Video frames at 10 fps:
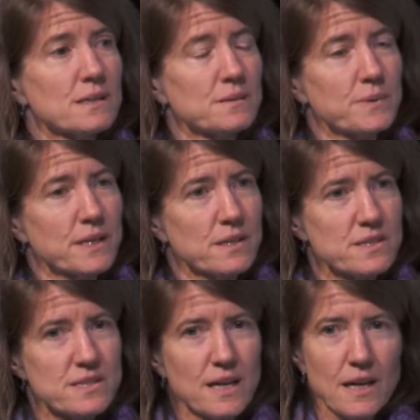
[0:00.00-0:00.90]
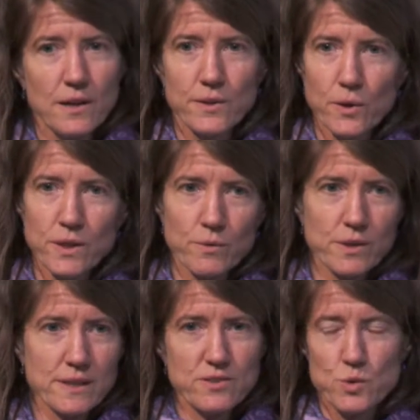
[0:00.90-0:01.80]
because though there
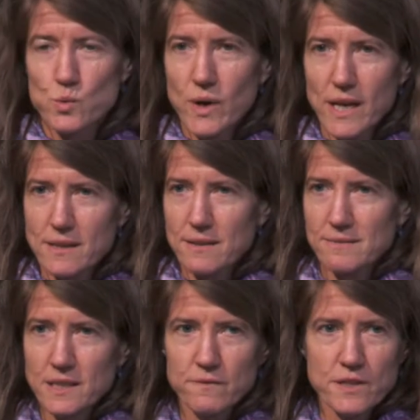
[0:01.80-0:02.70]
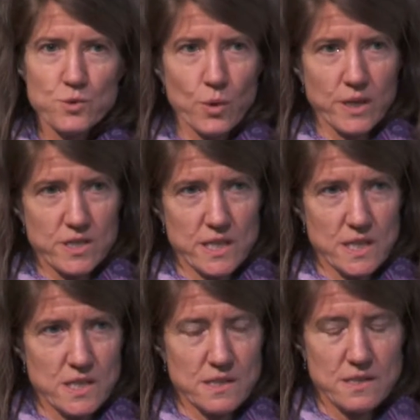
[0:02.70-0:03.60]
were these great individual
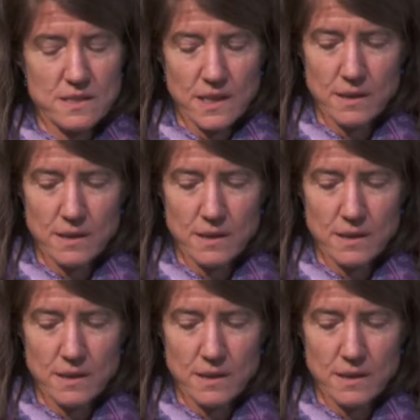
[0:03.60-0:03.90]
organizations